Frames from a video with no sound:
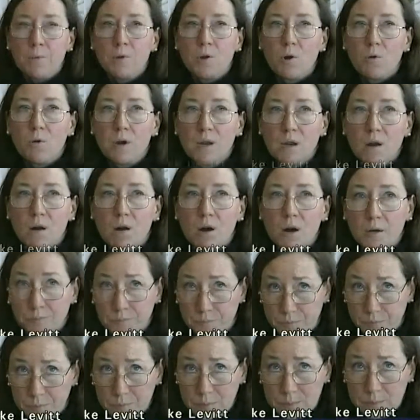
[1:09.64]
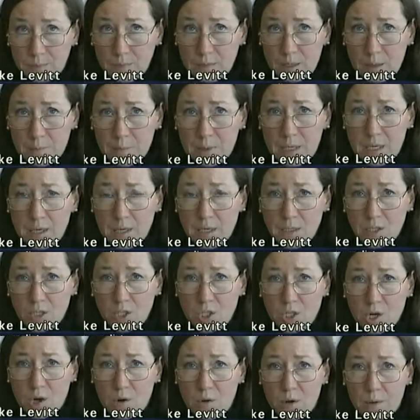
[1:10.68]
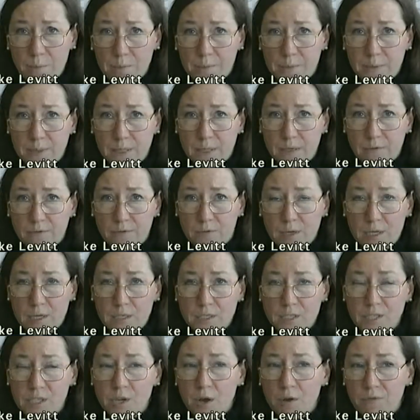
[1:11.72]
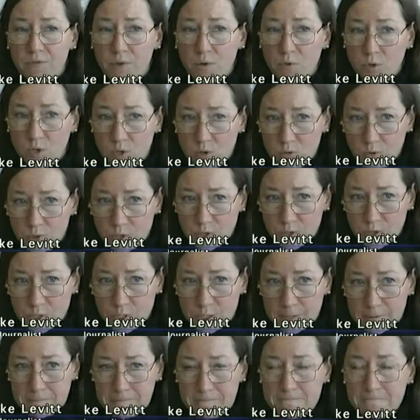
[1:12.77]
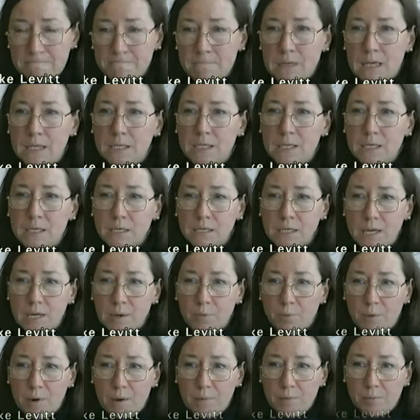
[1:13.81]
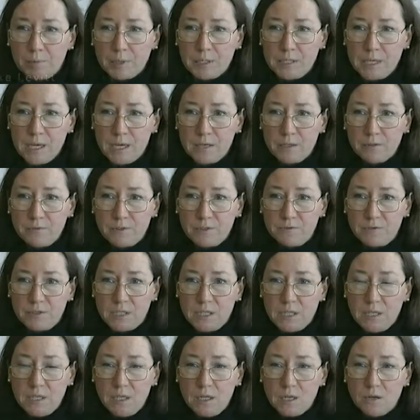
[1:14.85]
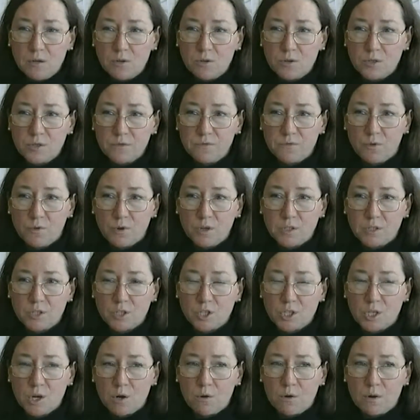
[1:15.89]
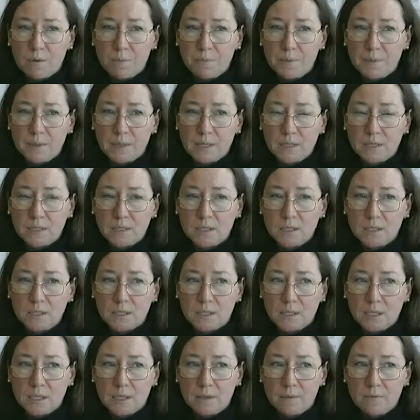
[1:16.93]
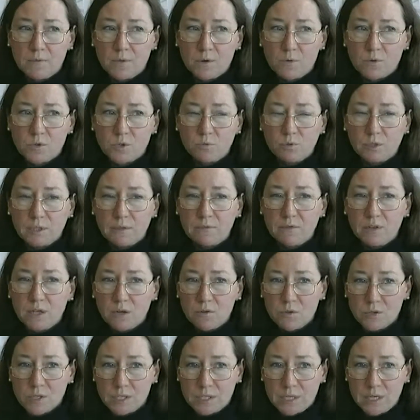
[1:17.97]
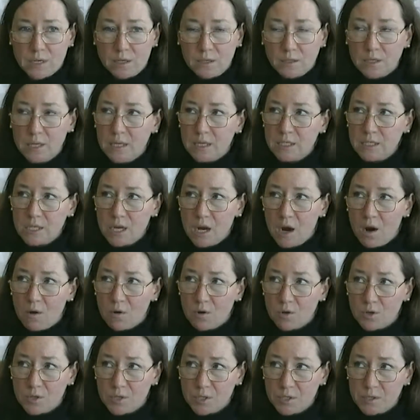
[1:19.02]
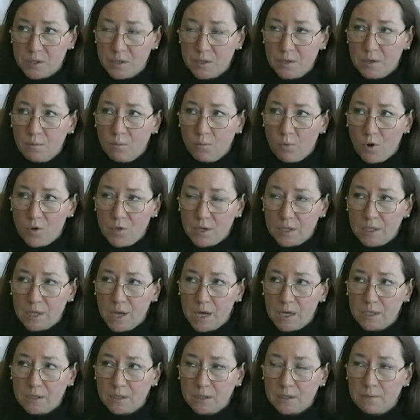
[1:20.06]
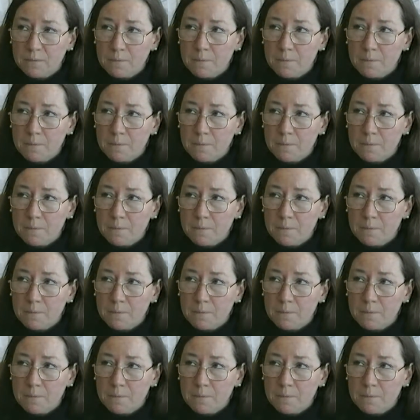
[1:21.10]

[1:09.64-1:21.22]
already are, beginning to show up uh, in cell phone users. It's going to take probably 10 to 15 years for it to show up in um, those who live near the cell towers, more than likely.